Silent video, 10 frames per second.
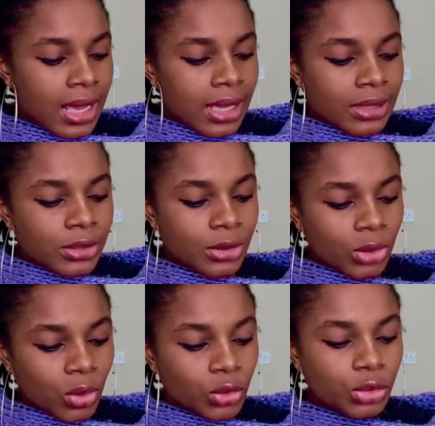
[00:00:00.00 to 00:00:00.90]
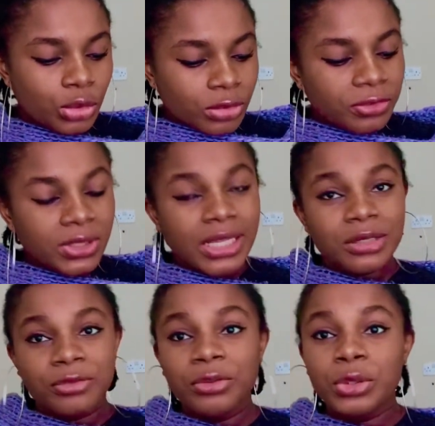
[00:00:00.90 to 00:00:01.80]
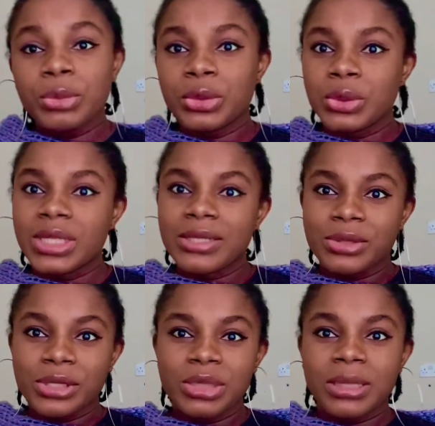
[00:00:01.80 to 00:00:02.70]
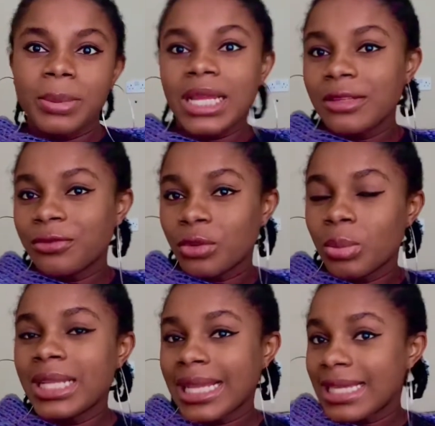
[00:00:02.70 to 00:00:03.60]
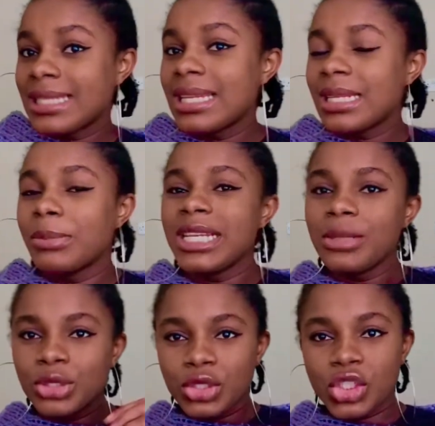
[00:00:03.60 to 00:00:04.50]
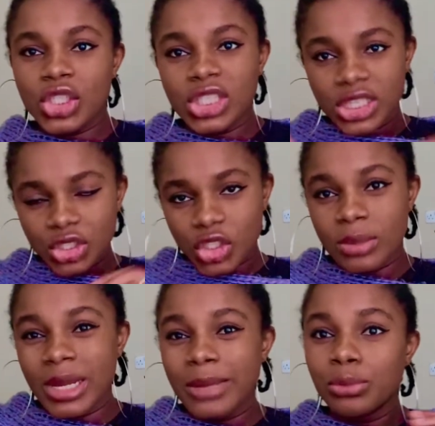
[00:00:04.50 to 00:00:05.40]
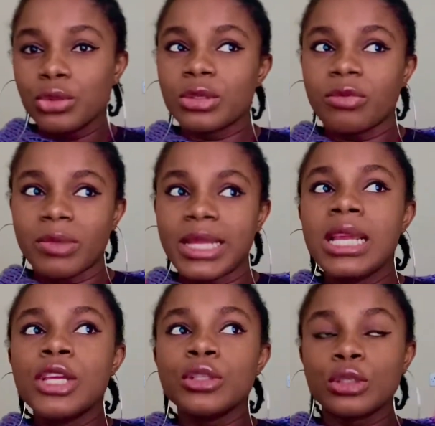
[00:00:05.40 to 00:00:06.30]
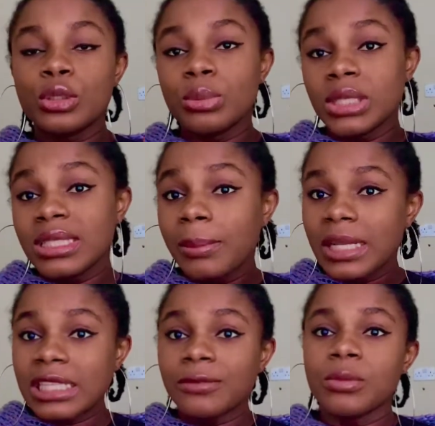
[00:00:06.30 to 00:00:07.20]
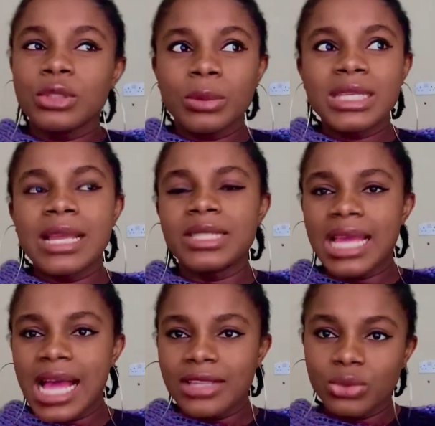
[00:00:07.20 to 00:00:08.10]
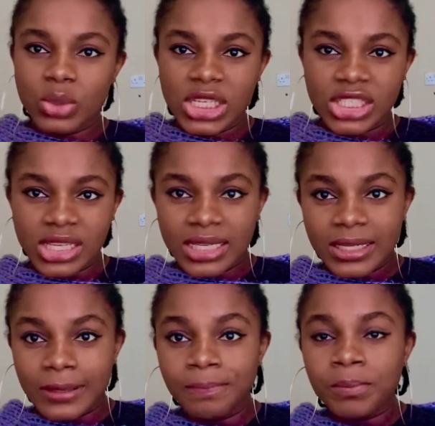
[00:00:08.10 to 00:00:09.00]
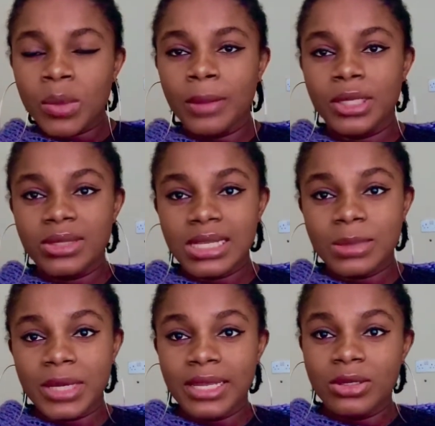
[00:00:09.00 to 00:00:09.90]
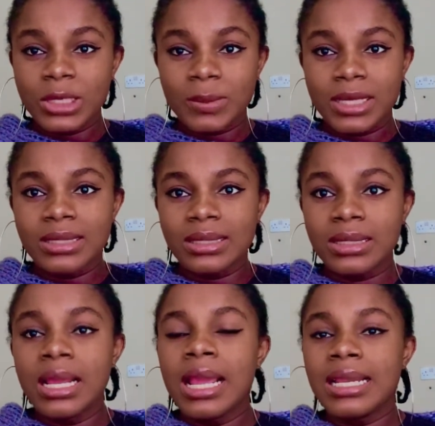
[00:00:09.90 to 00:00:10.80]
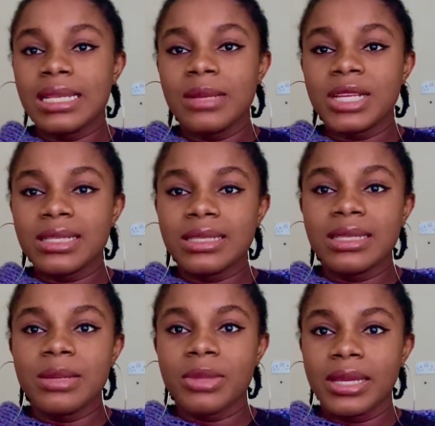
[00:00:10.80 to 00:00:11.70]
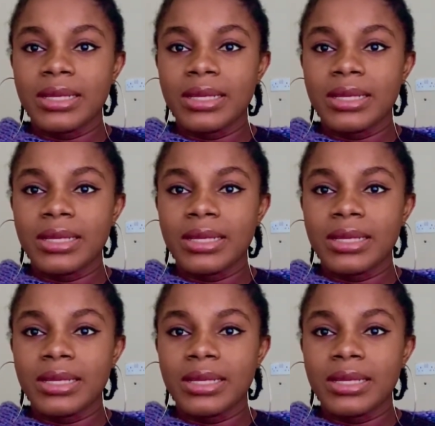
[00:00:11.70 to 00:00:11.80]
so don't forget to follow me on other social media platforms like i said my name is Chi Jane chima in most of my social media platforms sometimes i add Onyejiaka because that's my husband's name. That's the name I